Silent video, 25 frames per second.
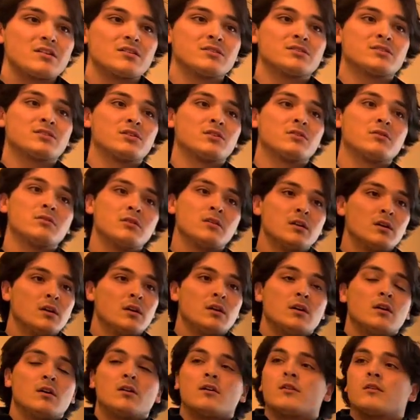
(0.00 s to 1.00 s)
So
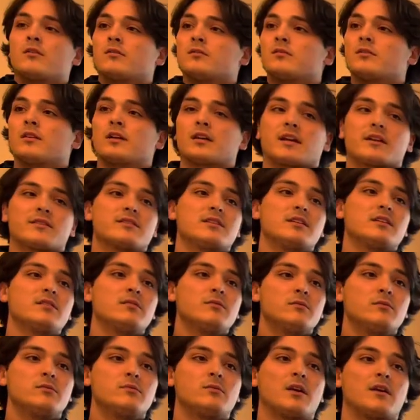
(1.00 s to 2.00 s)
like I
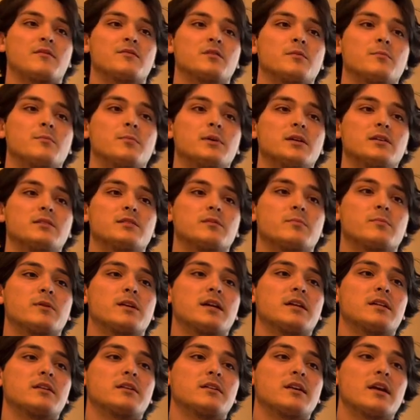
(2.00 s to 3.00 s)
said, we have to build a
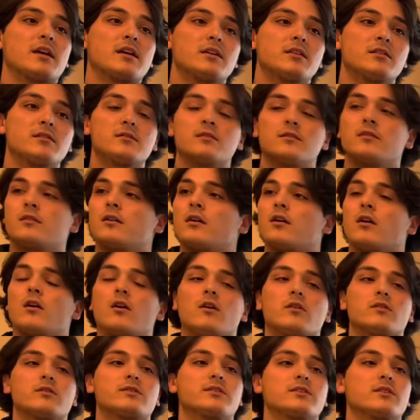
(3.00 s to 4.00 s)
plant in Kenya.
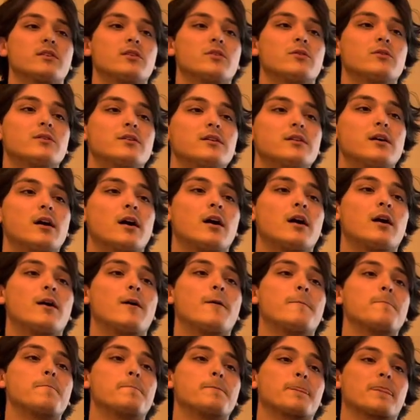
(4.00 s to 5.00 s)
Also,
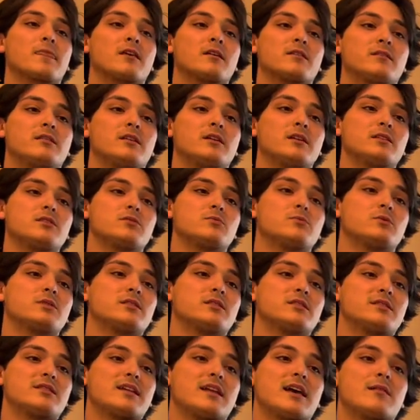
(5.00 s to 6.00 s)
um, this would
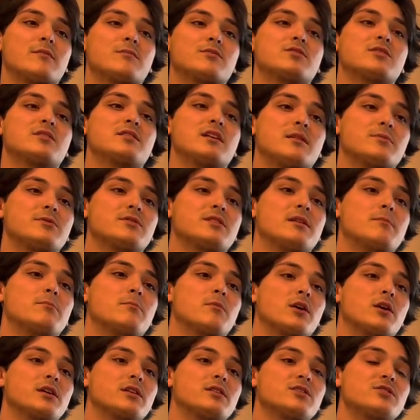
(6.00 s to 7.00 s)
establish a 10%
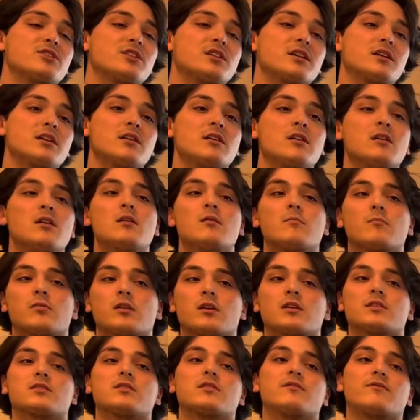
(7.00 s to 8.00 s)
market share
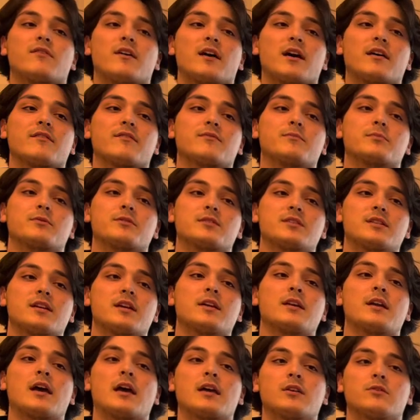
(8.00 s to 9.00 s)
plus a
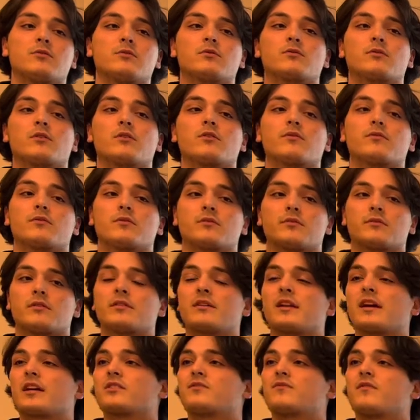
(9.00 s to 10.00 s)
5% annual growth for the
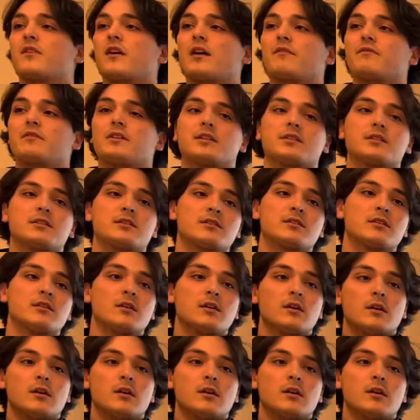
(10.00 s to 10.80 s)
next five years